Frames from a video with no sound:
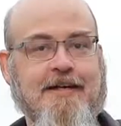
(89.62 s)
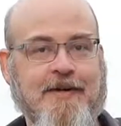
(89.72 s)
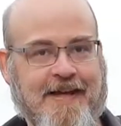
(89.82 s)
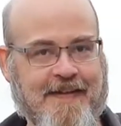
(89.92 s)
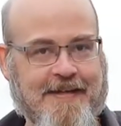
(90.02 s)

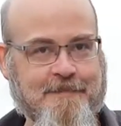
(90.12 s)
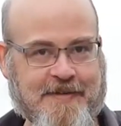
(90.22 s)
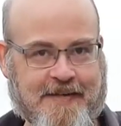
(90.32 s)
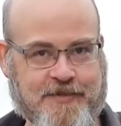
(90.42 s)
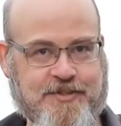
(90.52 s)
Okay then,
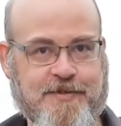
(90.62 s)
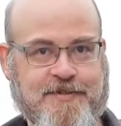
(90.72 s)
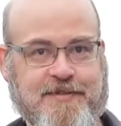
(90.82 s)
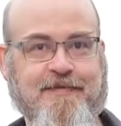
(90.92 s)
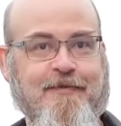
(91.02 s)
Dave has
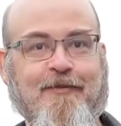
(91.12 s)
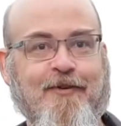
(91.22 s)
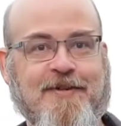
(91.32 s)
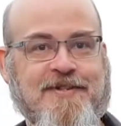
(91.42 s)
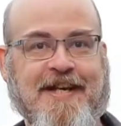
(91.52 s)
chosen for
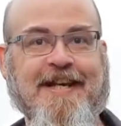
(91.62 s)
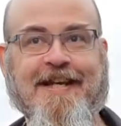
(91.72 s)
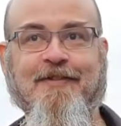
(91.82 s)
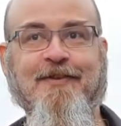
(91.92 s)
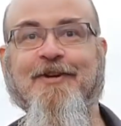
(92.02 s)
us
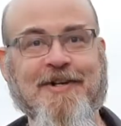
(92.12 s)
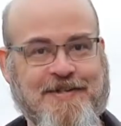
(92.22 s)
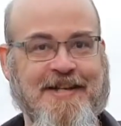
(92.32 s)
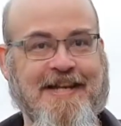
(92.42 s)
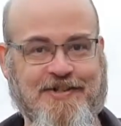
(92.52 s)
a third
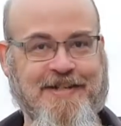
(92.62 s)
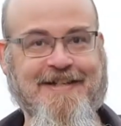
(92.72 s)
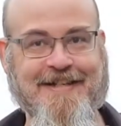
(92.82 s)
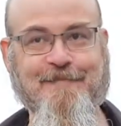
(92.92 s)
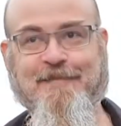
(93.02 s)
station
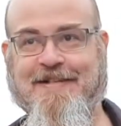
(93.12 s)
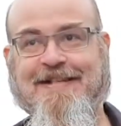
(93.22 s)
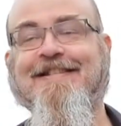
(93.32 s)
attempt.